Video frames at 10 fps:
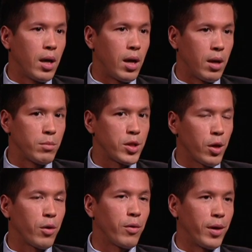And
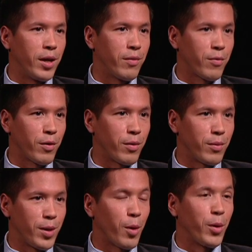so
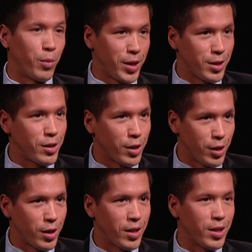we went
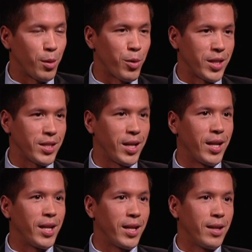to the
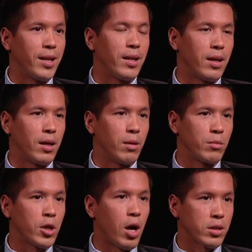president
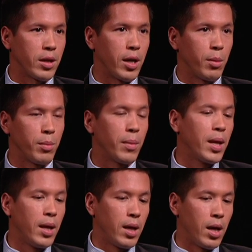and talked to him
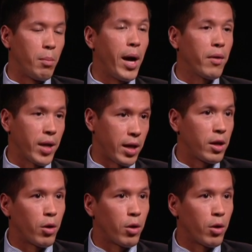about that.